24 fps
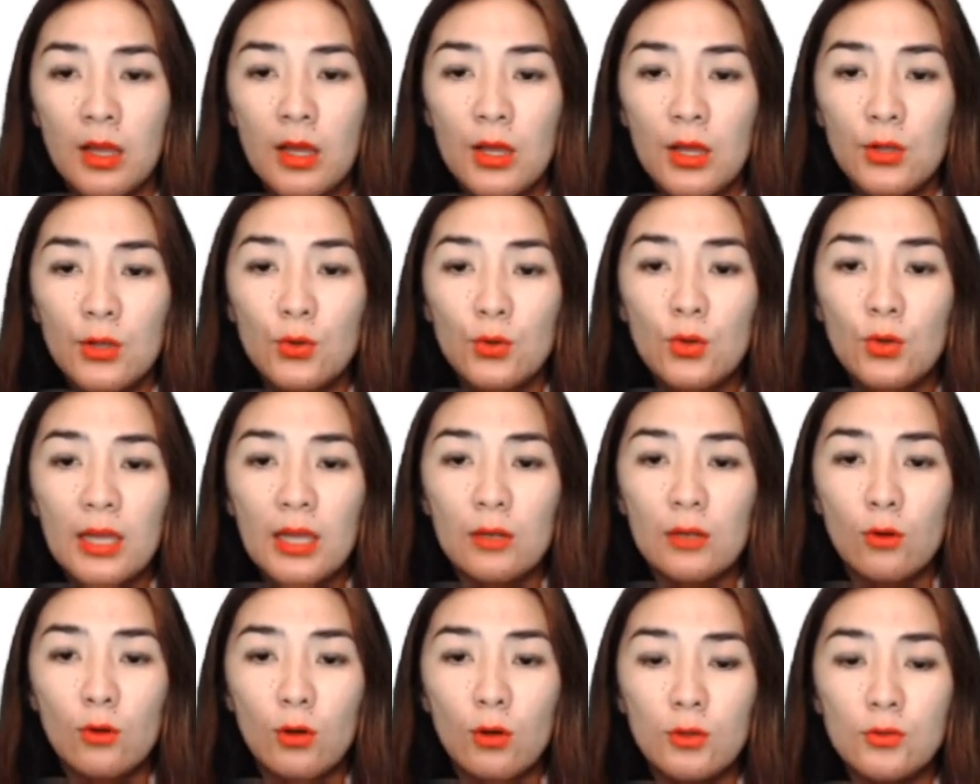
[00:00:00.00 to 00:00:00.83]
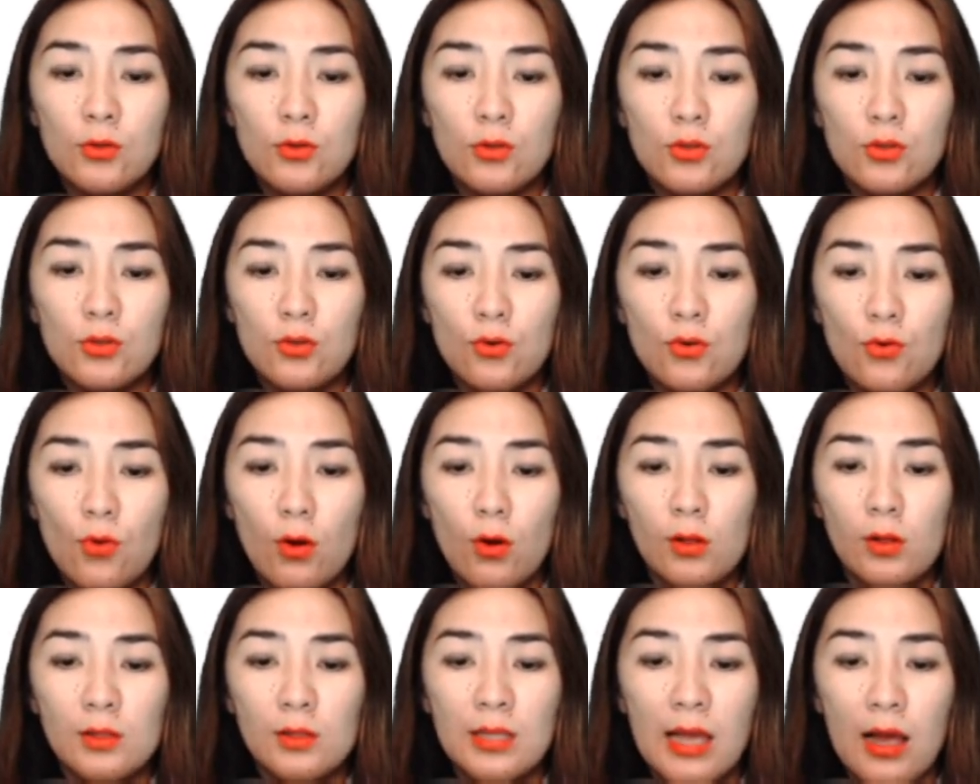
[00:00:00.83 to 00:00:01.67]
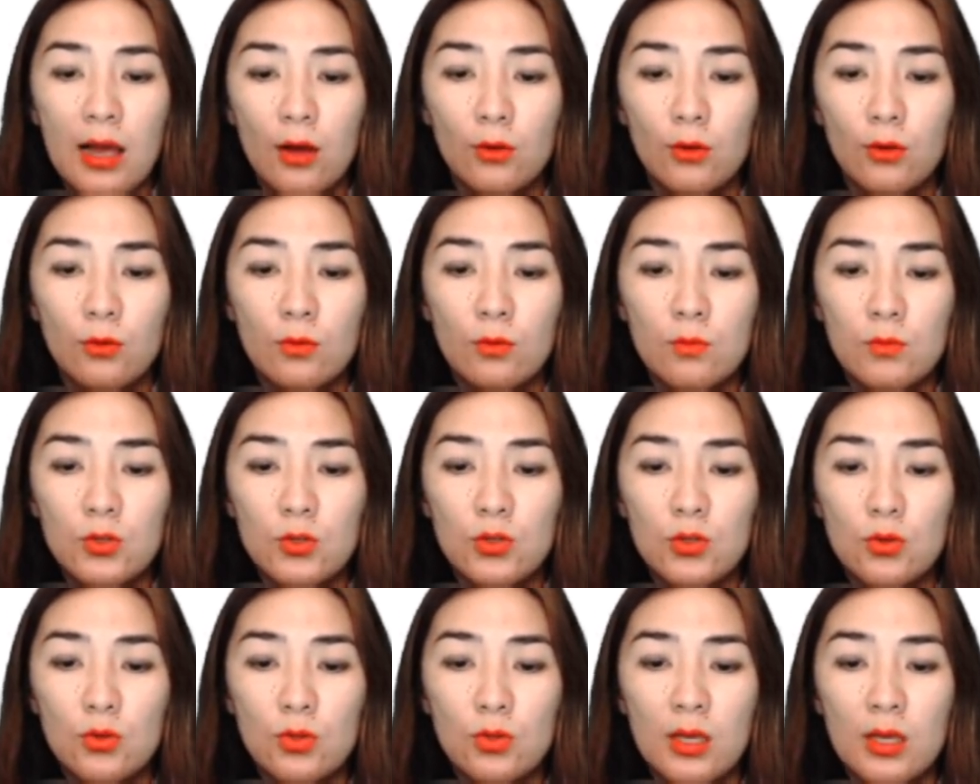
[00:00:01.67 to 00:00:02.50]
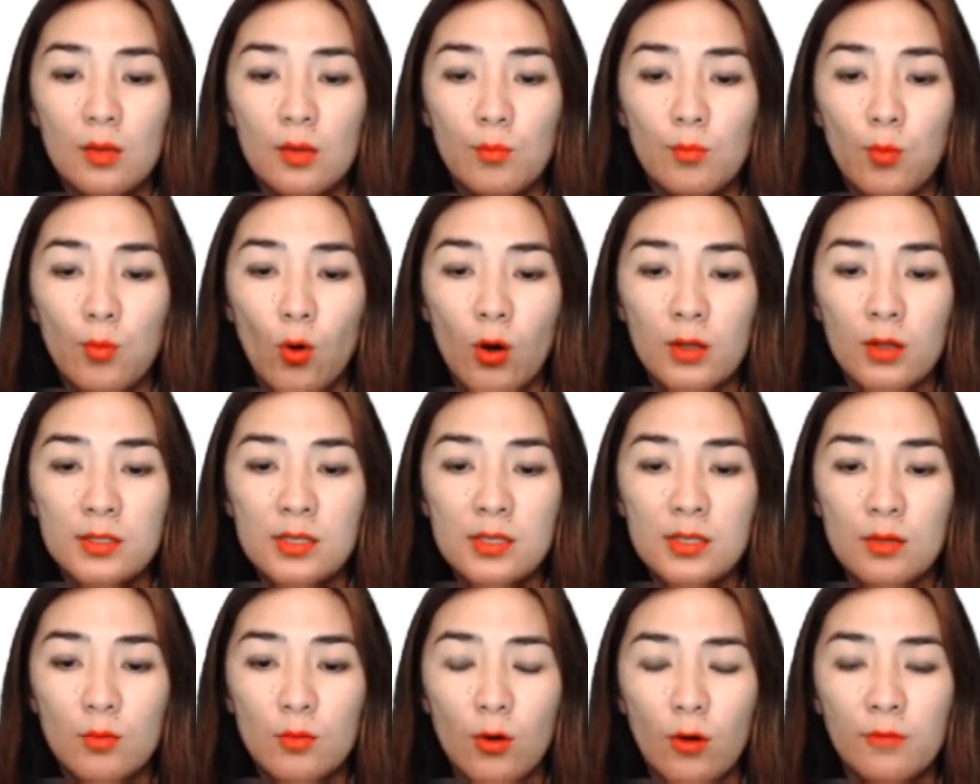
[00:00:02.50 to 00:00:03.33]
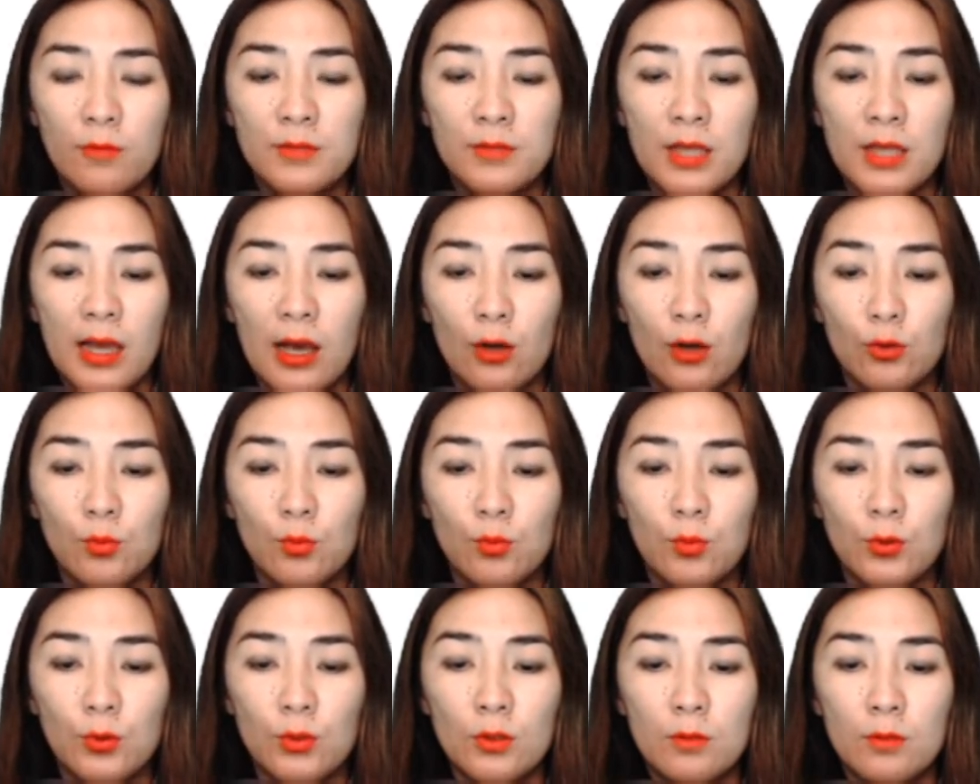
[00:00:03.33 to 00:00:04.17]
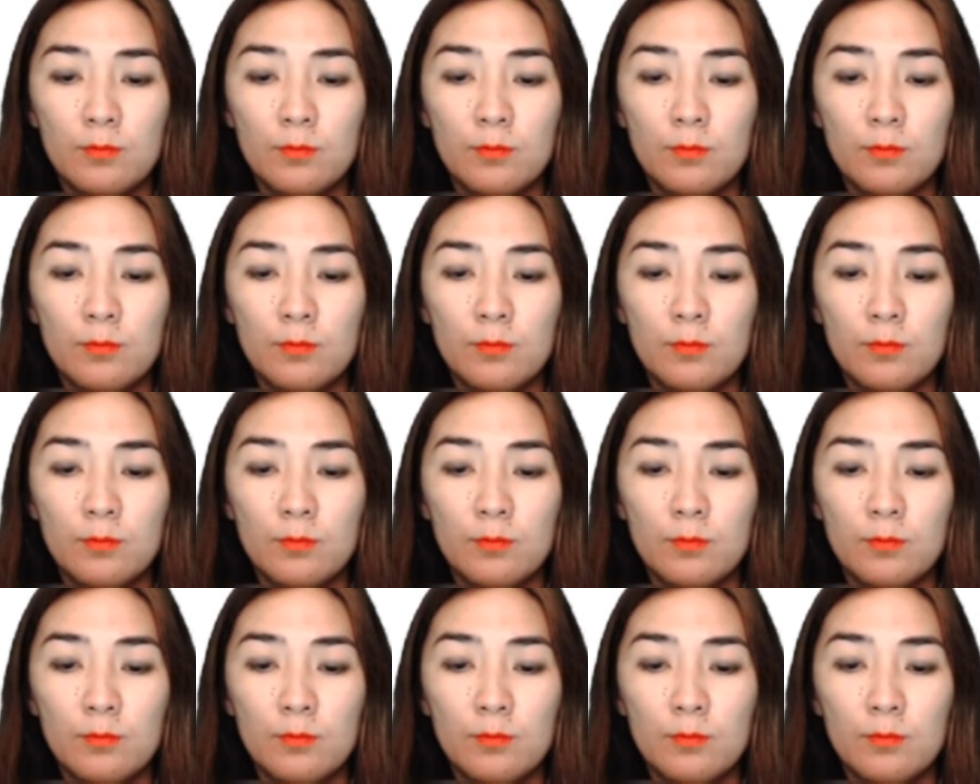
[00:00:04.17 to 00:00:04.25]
You can also scroll down to the bottom of the output,